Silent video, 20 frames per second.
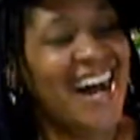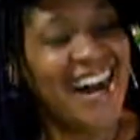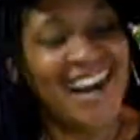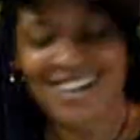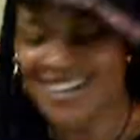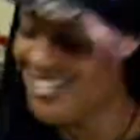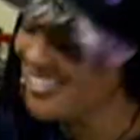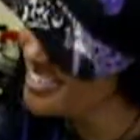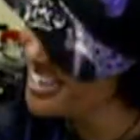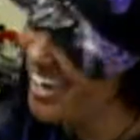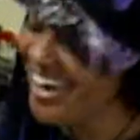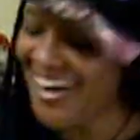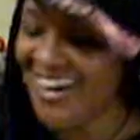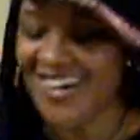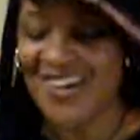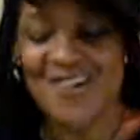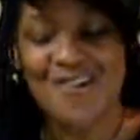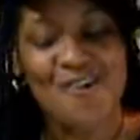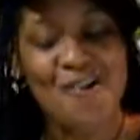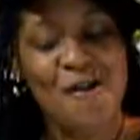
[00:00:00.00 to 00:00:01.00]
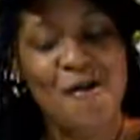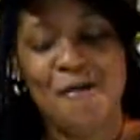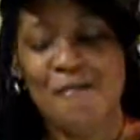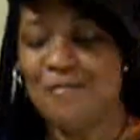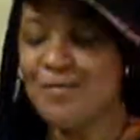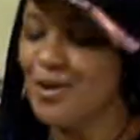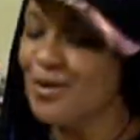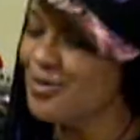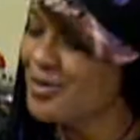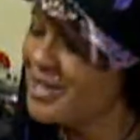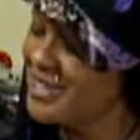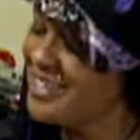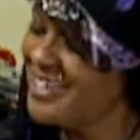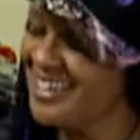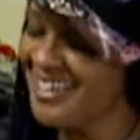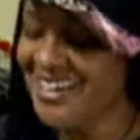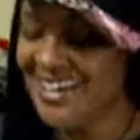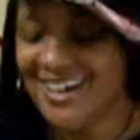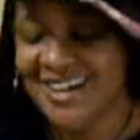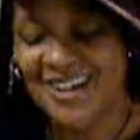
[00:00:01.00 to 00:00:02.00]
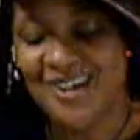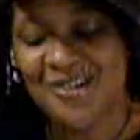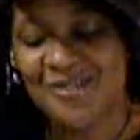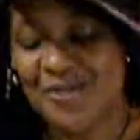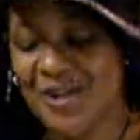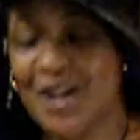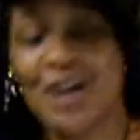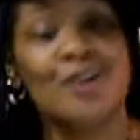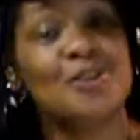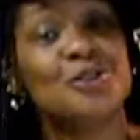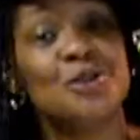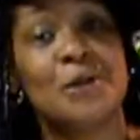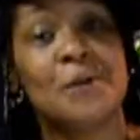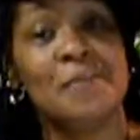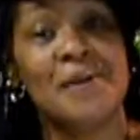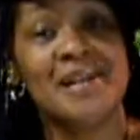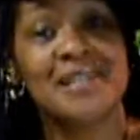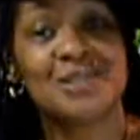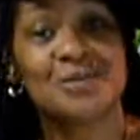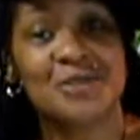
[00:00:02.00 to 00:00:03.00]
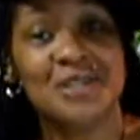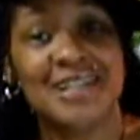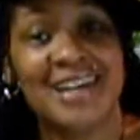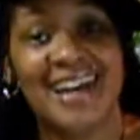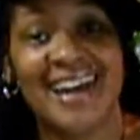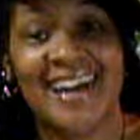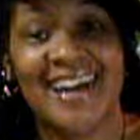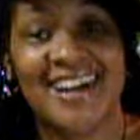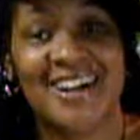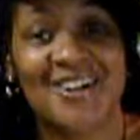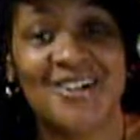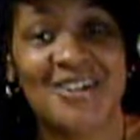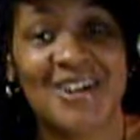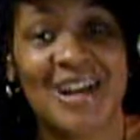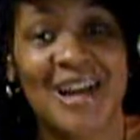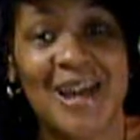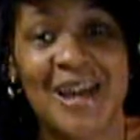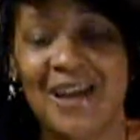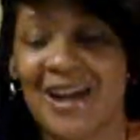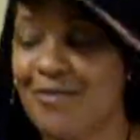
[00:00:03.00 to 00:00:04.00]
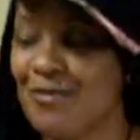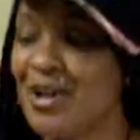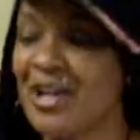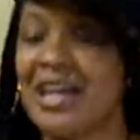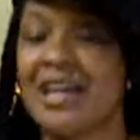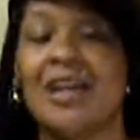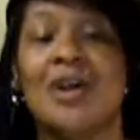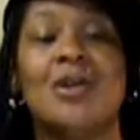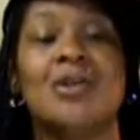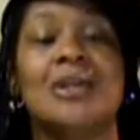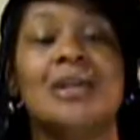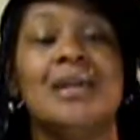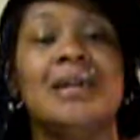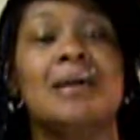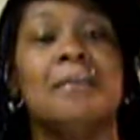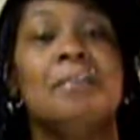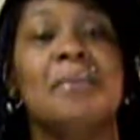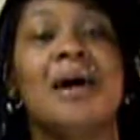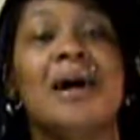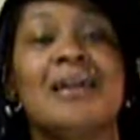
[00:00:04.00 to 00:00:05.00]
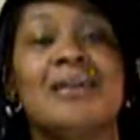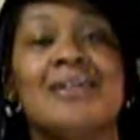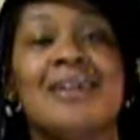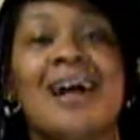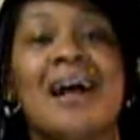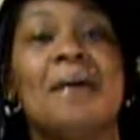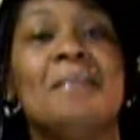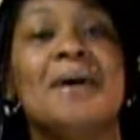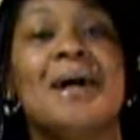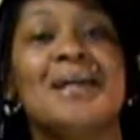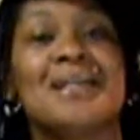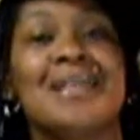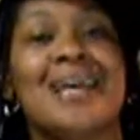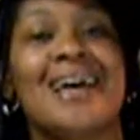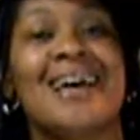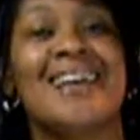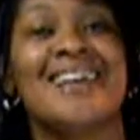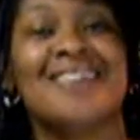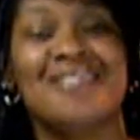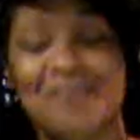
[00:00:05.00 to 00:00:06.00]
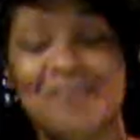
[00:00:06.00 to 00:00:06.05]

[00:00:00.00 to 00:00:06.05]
I don't know. But we're going to do the best we can, okay? We can only get better. How about that?